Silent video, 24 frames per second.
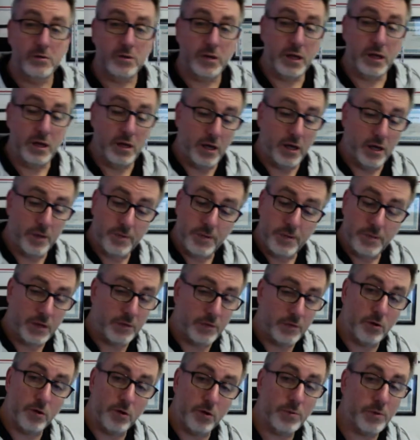Right? A lot of people
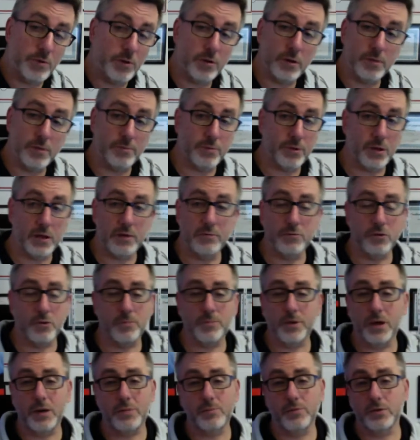give out about it, but I have
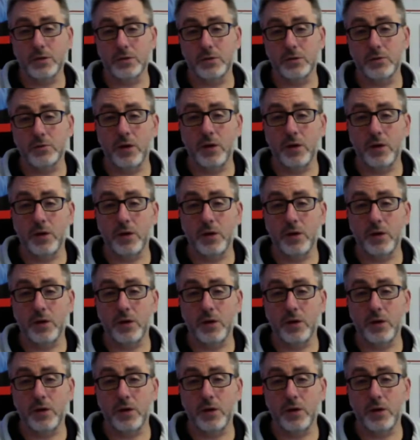no problem with it.